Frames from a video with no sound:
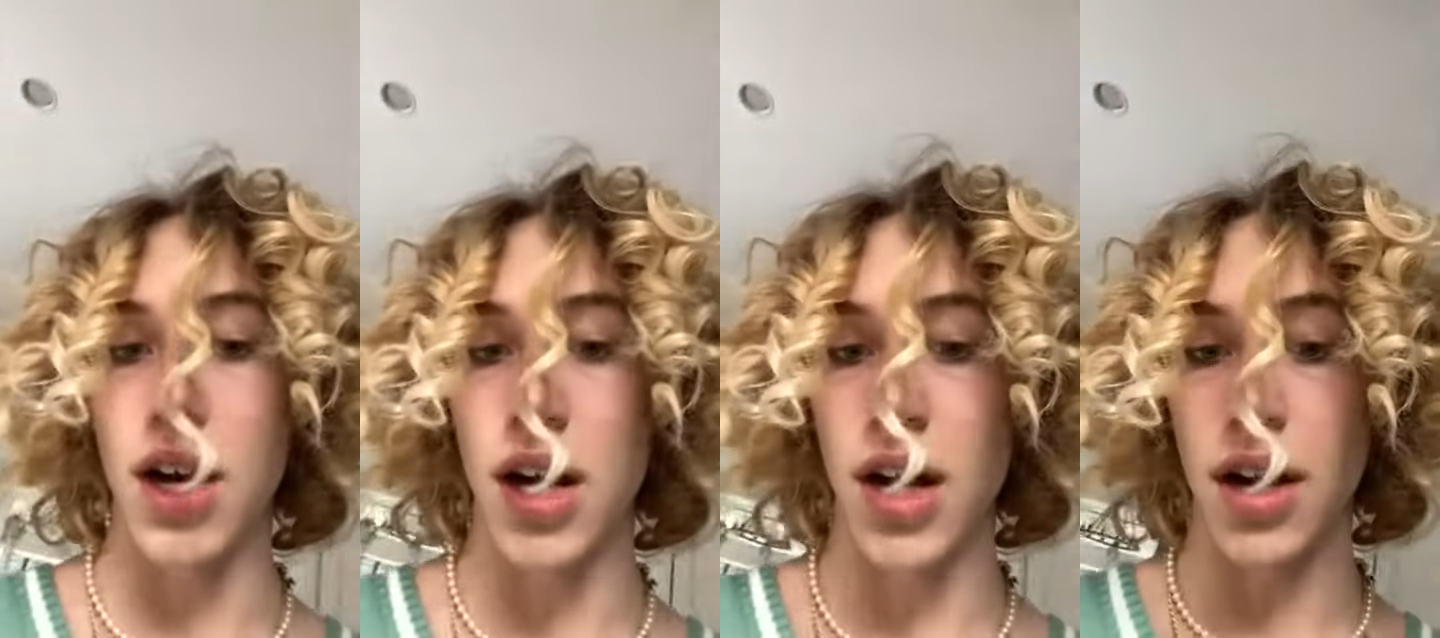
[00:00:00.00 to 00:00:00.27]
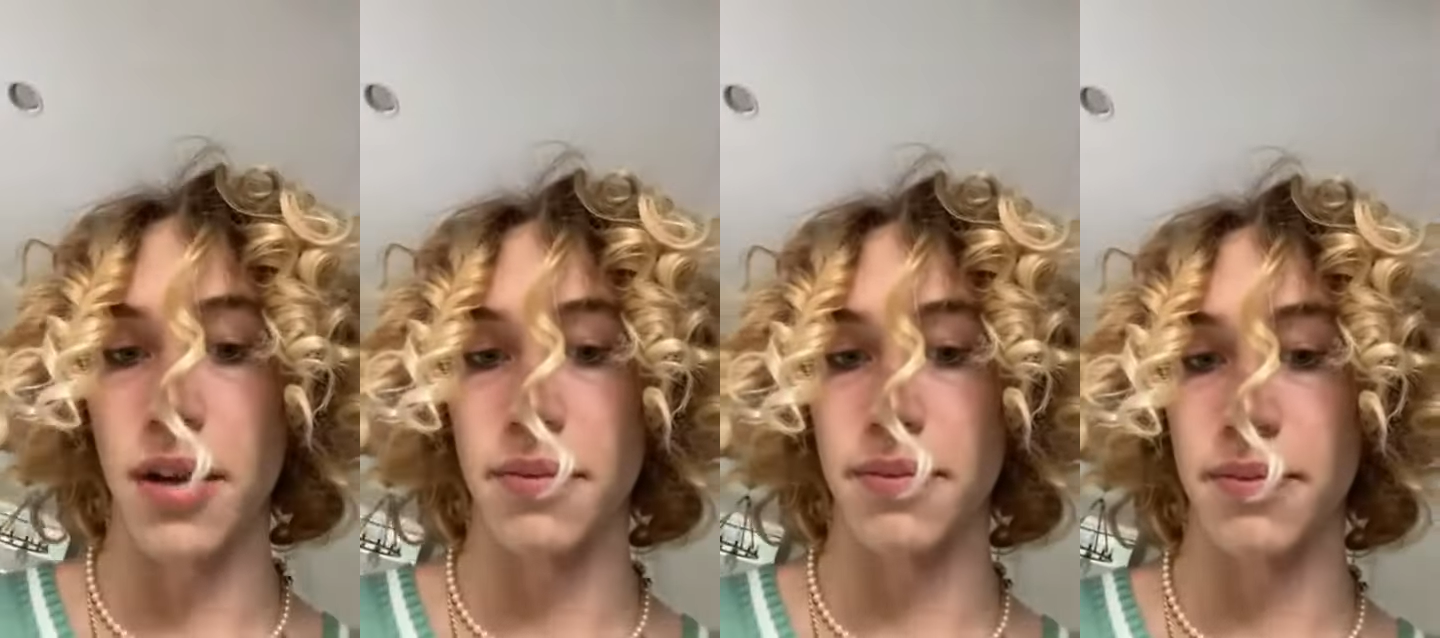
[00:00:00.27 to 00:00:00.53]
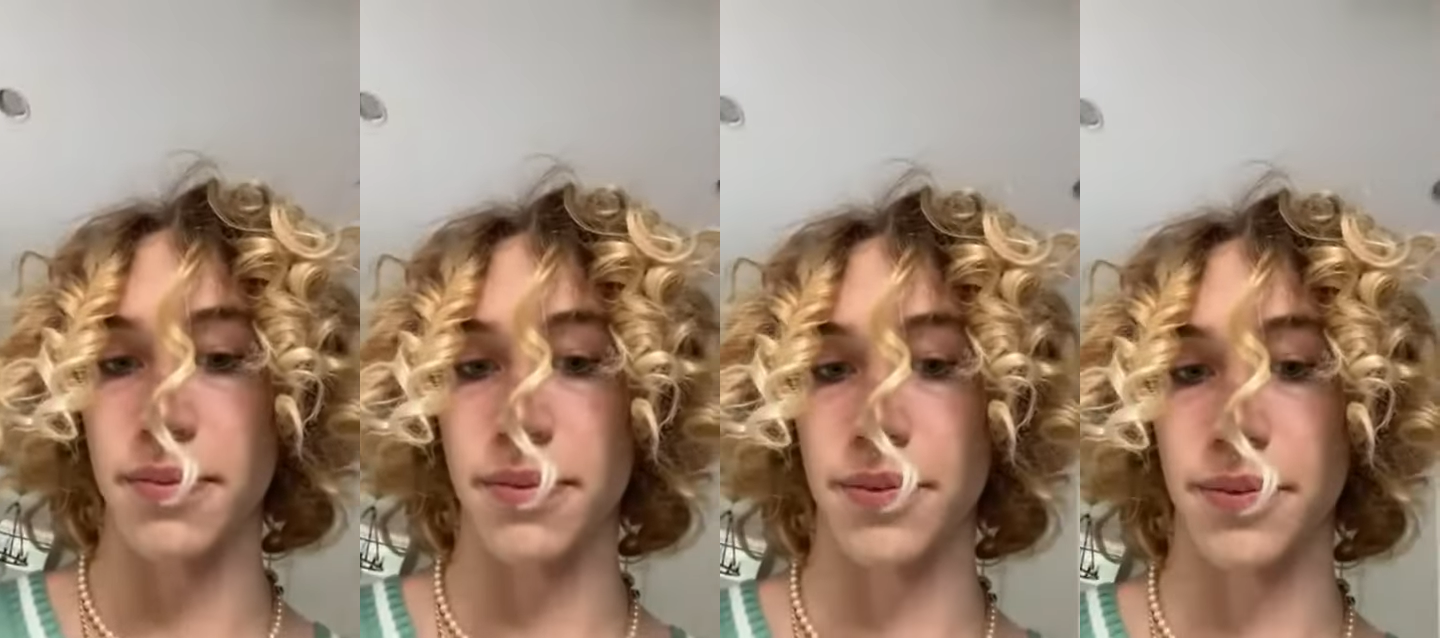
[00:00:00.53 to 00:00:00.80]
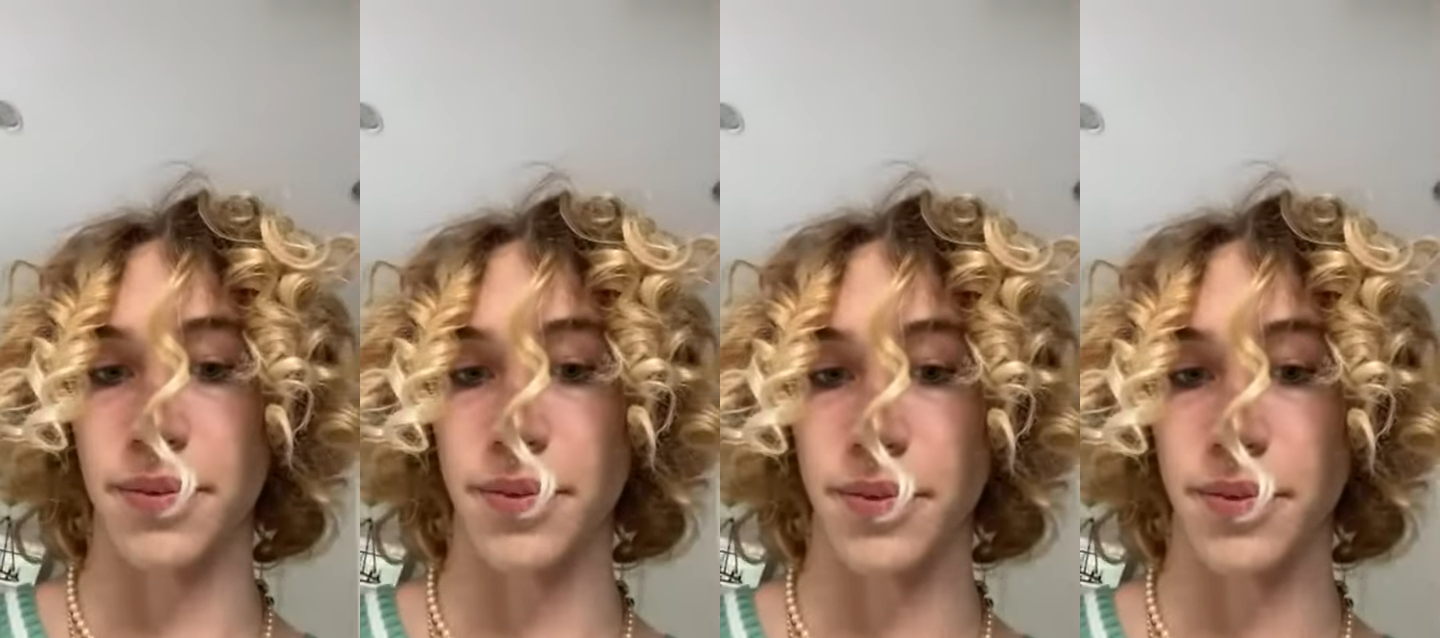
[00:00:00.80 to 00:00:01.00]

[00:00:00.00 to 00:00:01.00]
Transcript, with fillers: Um,